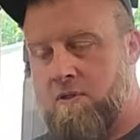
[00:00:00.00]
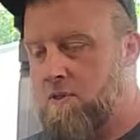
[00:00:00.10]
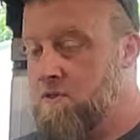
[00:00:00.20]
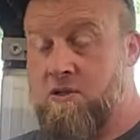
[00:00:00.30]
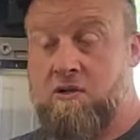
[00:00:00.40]

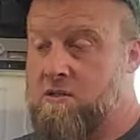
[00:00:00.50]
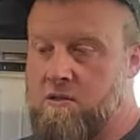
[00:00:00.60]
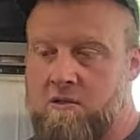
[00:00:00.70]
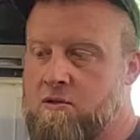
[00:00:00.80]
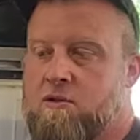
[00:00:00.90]
It's just
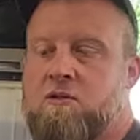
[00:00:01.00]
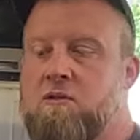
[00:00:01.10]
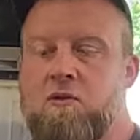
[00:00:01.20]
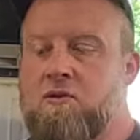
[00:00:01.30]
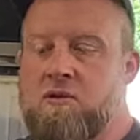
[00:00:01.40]

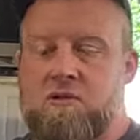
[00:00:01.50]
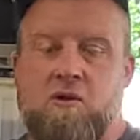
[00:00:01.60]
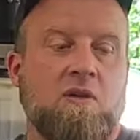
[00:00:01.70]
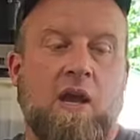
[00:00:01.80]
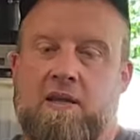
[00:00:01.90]

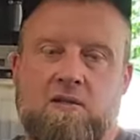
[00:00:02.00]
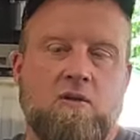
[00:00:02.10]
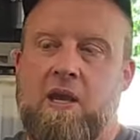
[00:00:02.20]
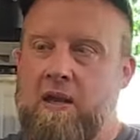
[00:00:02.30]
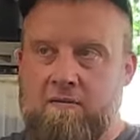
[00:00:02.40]
you
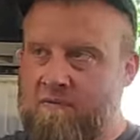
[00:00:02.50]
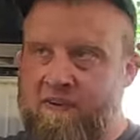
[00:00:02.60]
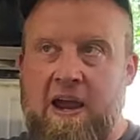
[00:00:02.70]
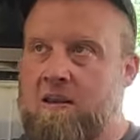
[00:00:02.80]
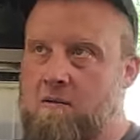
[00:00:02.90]
can't
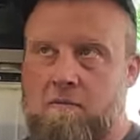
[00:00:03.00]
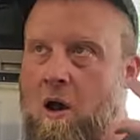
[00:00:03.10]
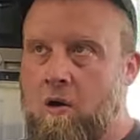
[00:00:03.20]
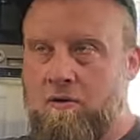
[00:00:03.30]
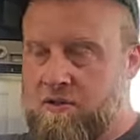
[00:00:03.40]
fathom
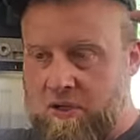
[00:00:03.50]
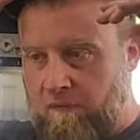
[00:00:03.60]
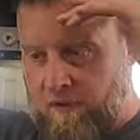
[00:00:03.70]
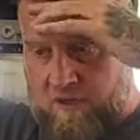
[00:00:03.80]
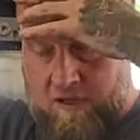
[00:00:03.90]
all the
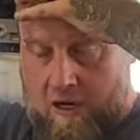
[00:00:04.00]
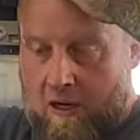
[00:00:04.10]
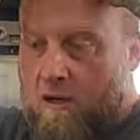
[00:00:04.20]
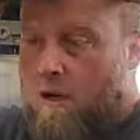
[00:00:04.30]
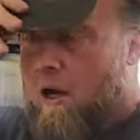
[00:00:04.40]
stuff that's there.